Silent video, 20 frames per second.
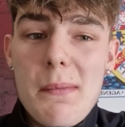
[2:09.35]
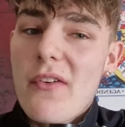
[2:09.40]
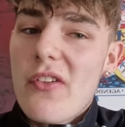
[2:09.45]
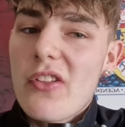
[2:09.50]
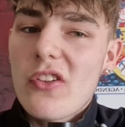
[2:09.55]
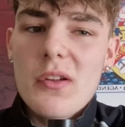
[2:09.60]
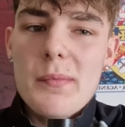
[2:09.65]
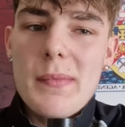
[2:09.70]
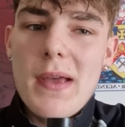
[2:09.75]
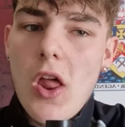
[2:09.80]
I think
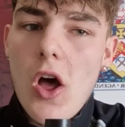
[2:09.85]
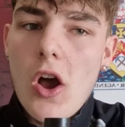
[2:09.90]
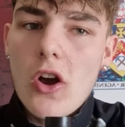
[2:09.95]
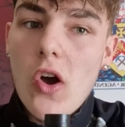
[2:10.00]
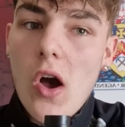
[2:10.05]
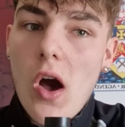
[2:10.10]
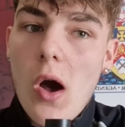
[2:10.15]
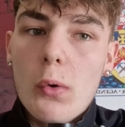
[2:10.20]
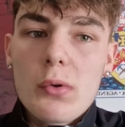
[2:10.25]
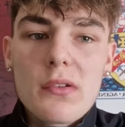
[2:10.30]
there's going to be a lot of
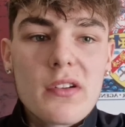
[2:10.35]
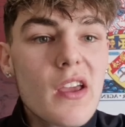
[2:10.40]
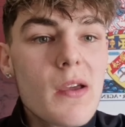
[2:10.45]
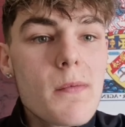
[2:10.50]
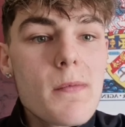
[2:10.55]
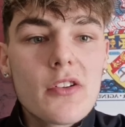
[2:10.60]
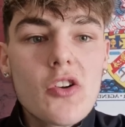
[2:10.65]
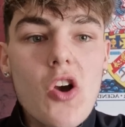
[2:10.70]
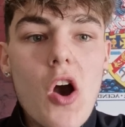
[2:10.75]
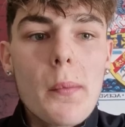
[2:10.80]
goals. I'll give you
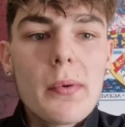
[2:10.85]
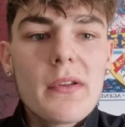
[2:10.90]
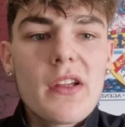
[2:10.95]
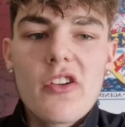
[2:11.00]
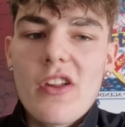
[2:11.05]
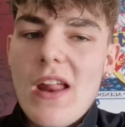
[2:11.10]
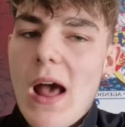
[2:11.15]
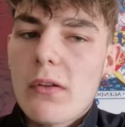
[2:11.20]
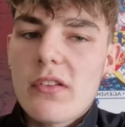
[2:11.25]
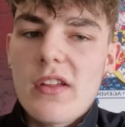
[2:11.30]
my score
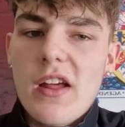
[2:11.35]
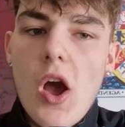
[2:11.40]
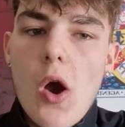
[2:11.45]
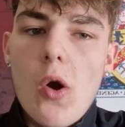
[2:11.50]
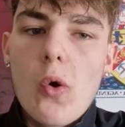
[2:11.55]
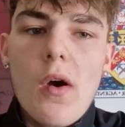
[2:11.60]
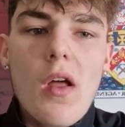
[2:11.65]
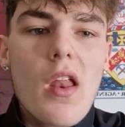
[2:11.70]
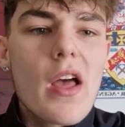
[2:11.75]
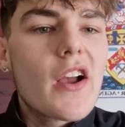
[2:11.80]
prediction outside
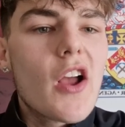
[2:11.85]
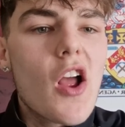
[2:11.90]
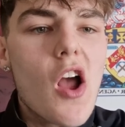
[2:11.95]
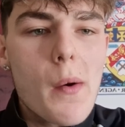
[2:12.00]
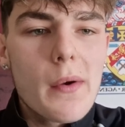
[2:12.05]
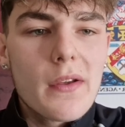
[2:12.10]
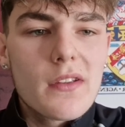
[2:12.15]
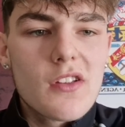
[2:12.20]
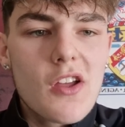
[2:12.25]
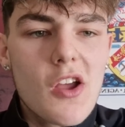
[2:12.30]
Oakwell like I
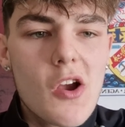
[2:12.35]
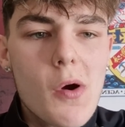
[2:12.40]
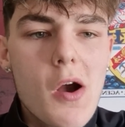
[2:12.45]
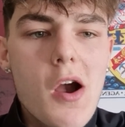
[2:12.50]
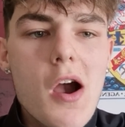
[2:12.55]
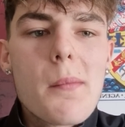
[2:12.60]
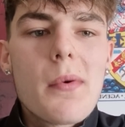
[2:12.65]
always do.